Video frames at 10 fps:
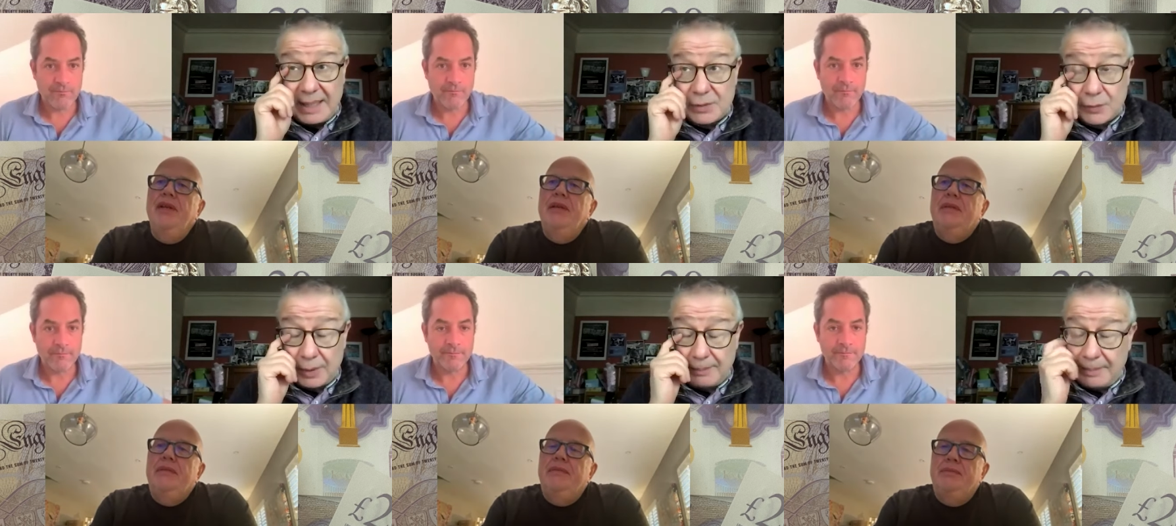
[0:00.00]
Speaker 1: is
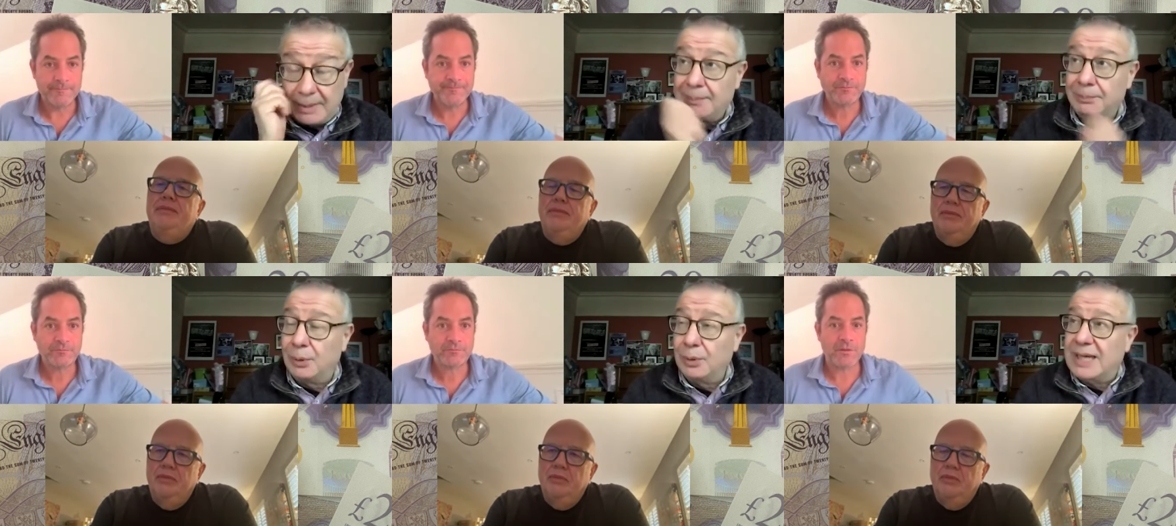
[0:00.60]
from
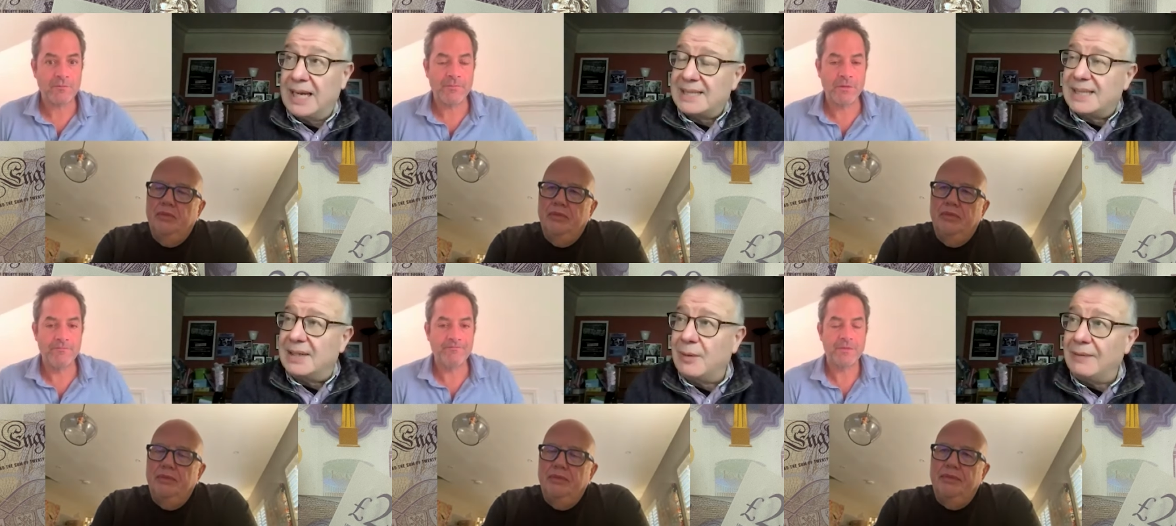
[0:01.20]

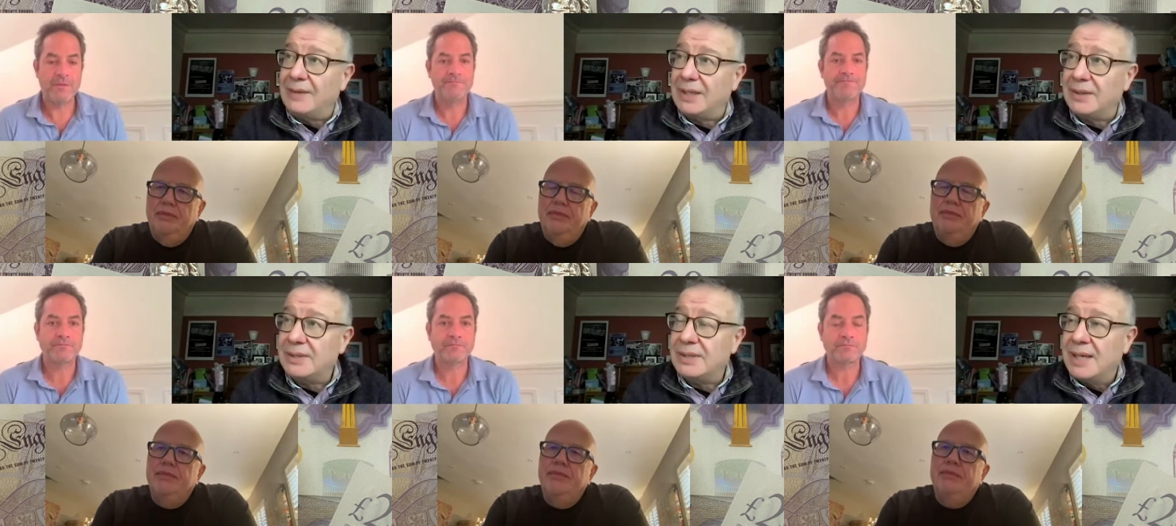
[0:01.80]
broadcasting
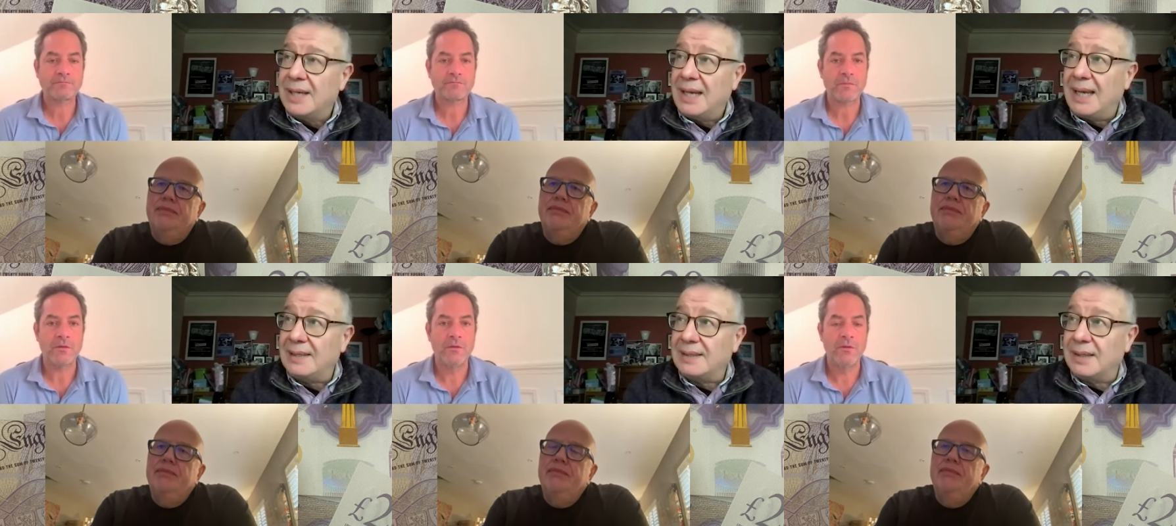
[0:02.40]
revenues.
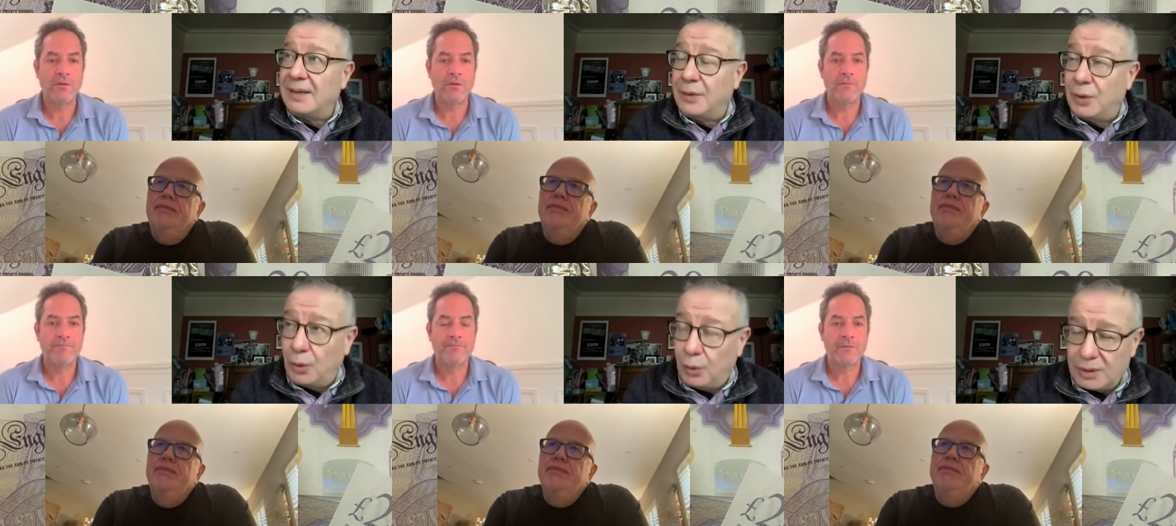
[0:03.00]
And
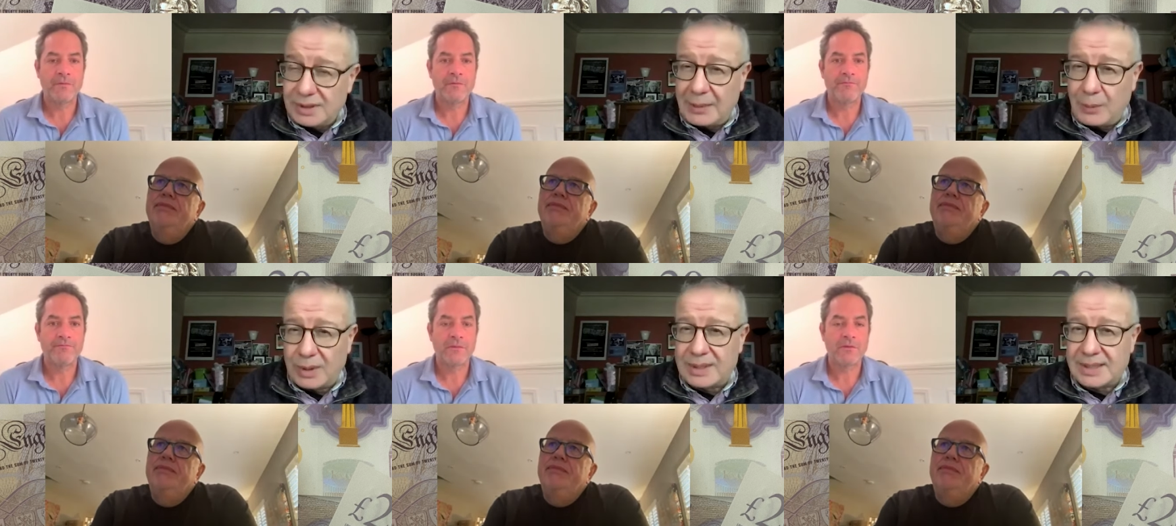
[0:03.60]
of course, they
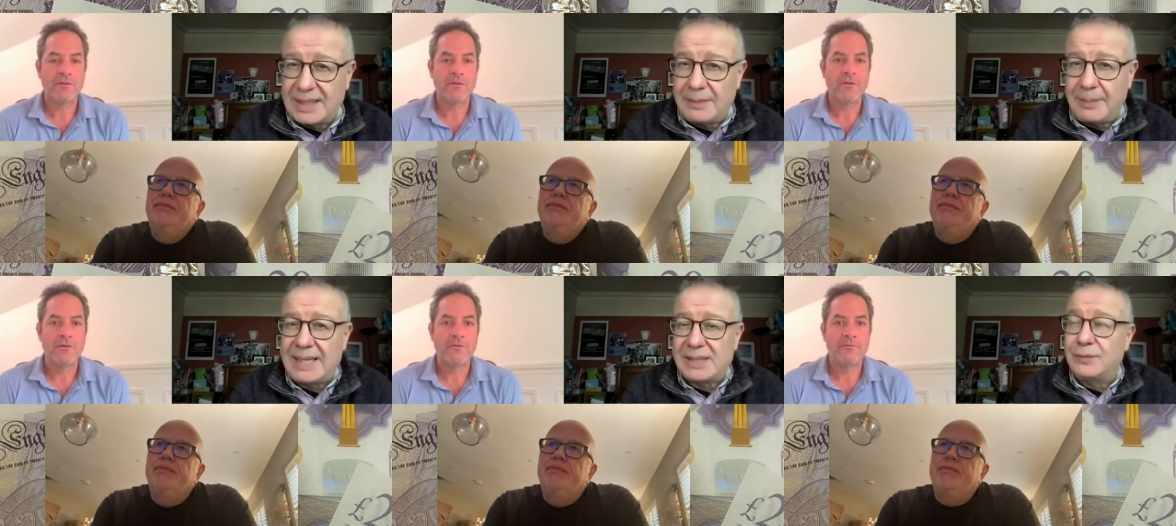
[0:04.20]
want to see
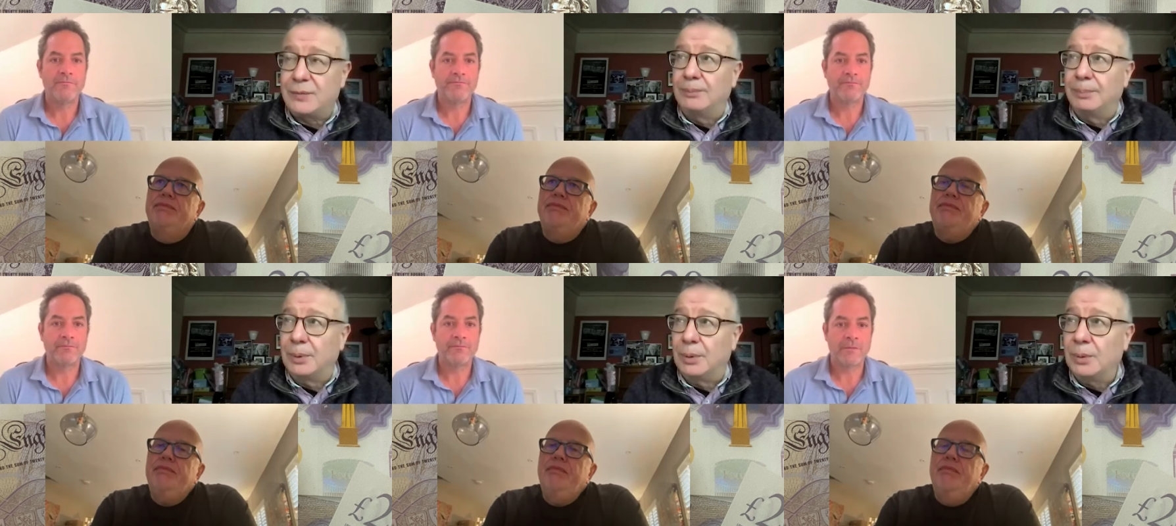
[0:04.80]
the best
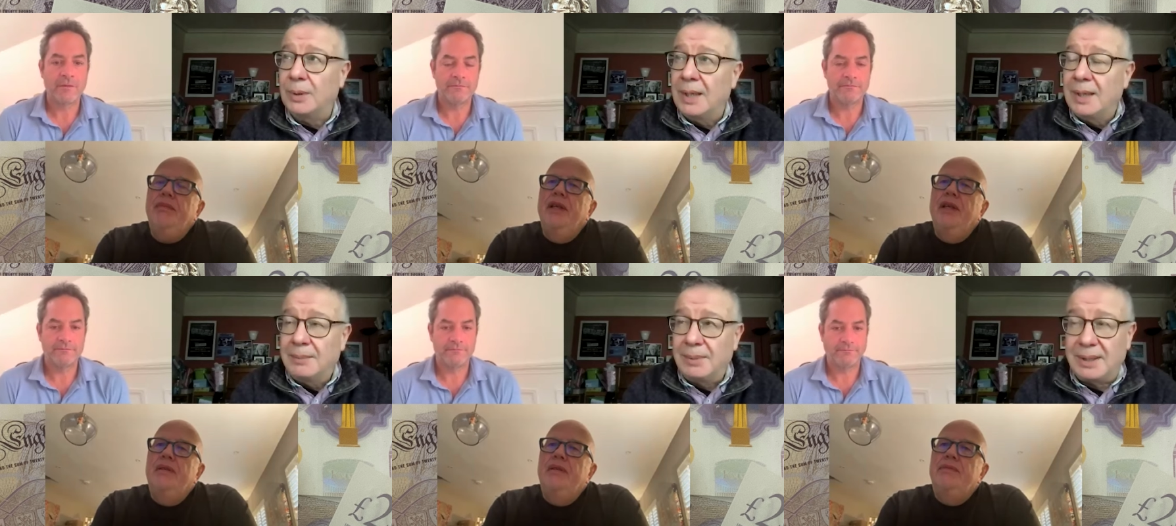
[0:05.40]
football.
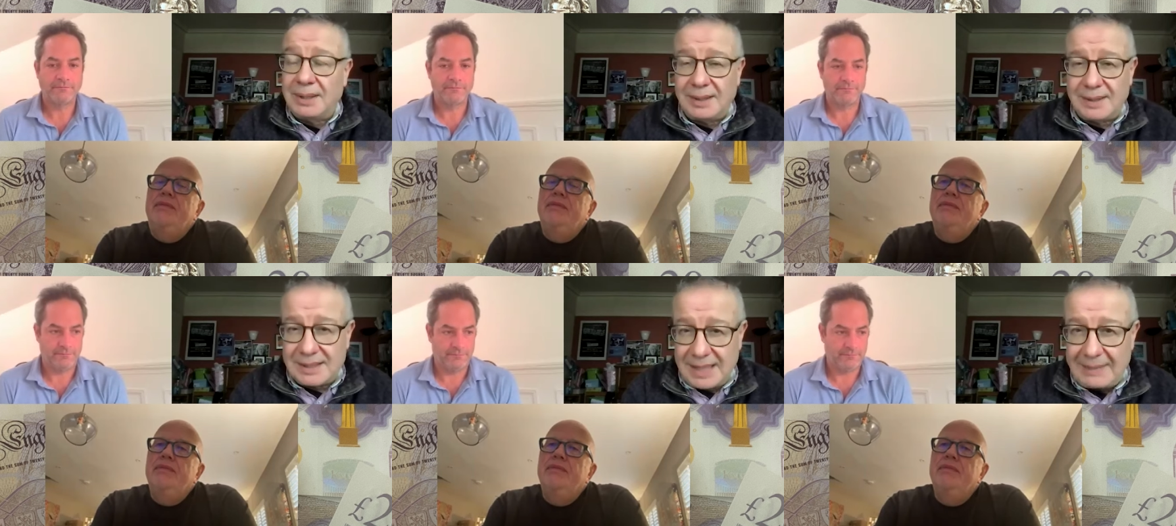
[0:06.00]
But
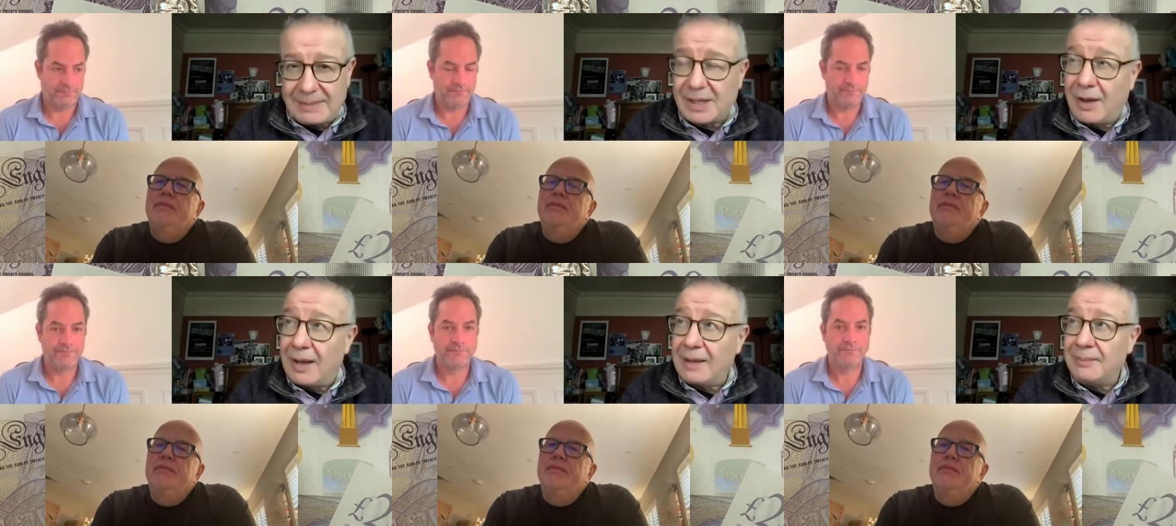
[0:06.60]
at the same
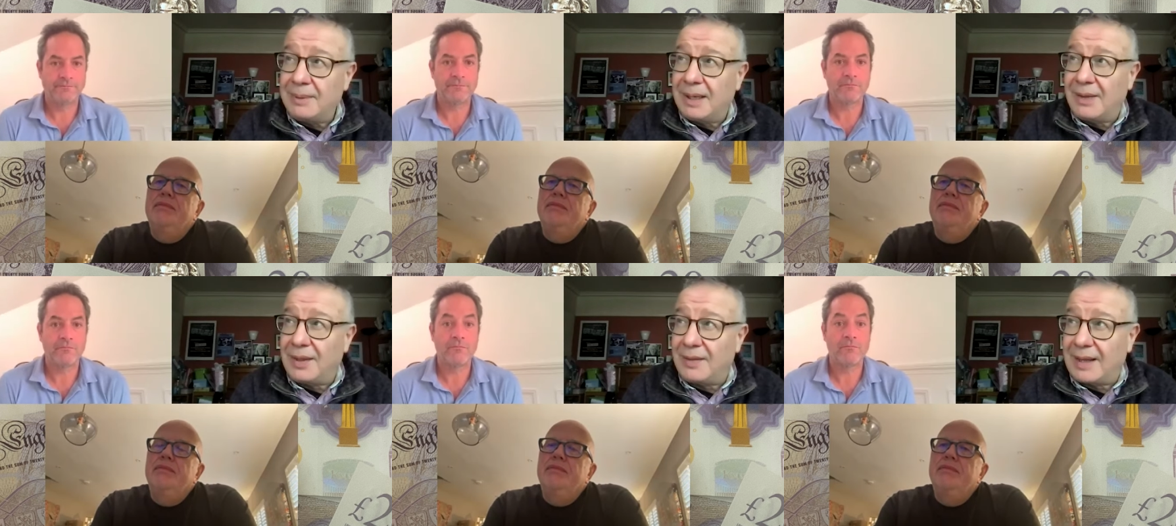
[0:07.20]
time,
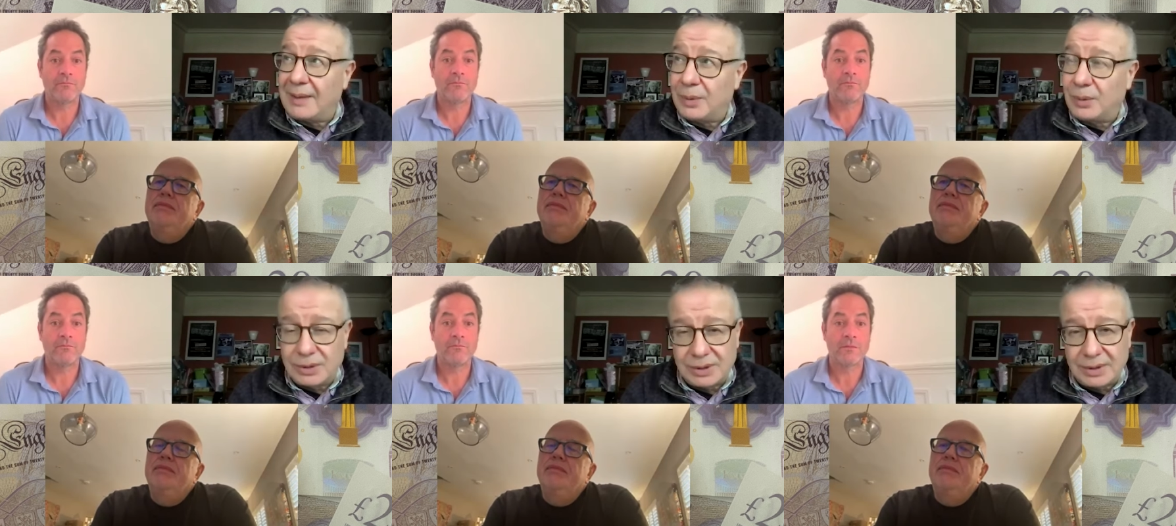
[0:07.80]
I think they will